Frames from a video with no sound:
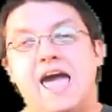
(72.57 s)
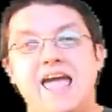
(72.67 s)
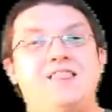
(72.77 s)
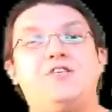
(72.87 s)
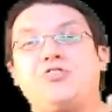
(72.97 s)

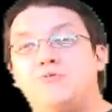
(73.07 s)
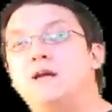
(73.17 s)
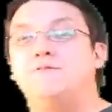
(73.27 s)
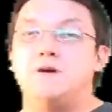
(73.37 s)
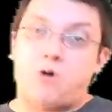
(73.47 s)
and the
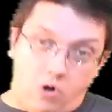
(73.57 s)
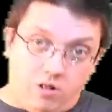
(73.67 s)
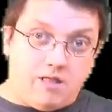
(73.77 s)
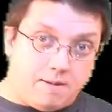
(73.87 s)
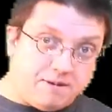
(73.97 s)
three of them
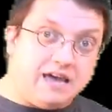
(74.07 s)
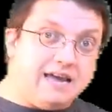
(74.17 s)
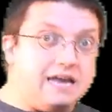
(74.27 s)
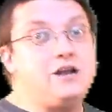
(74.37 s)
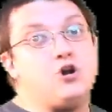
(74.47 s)
hole up in